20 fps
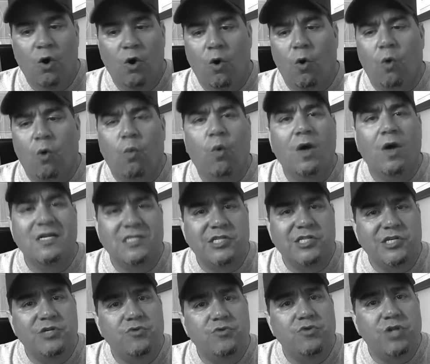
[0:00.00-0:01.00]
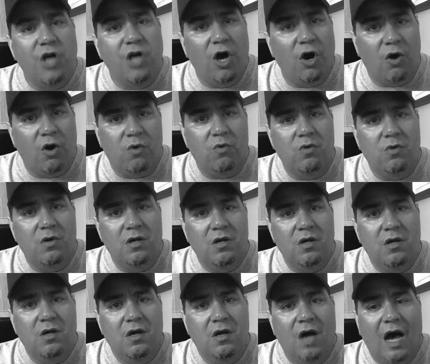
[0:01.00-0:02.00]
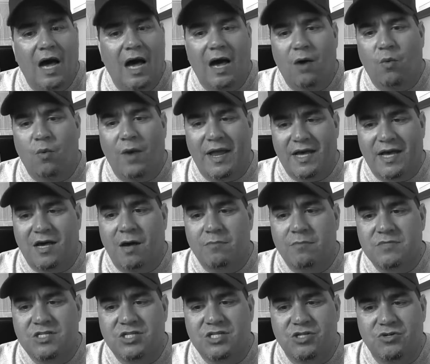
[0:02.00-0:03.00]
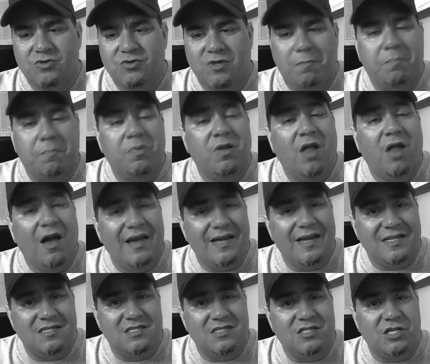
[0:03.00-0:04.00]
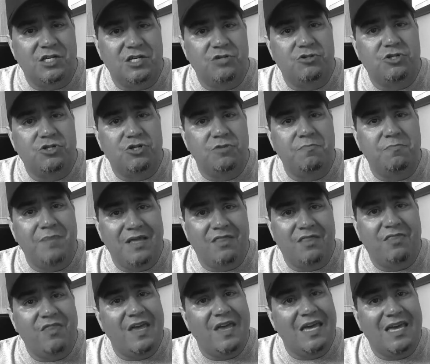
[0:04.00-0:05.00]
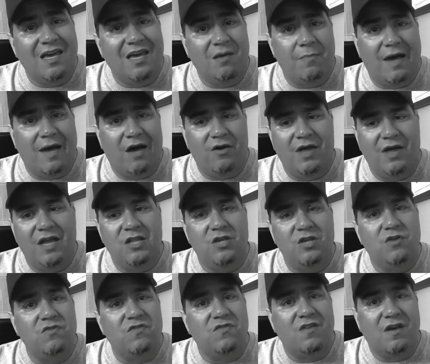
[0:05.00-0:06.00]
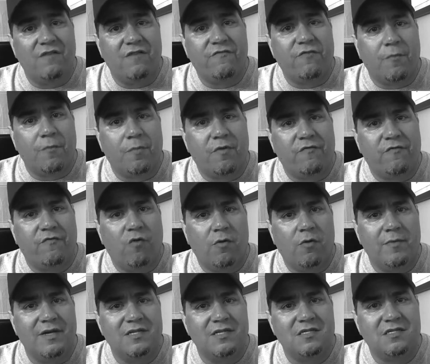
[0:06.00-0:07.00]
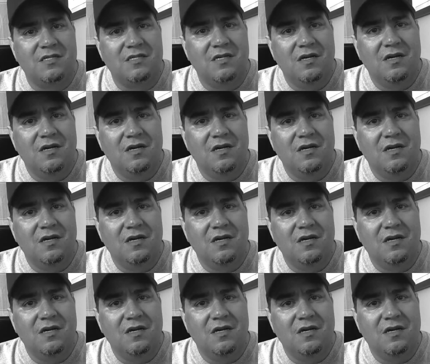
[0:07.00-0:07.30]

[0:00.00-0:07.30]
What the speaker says: Or what do you know when it comes to the plugins that you should be thinking about and using for performance?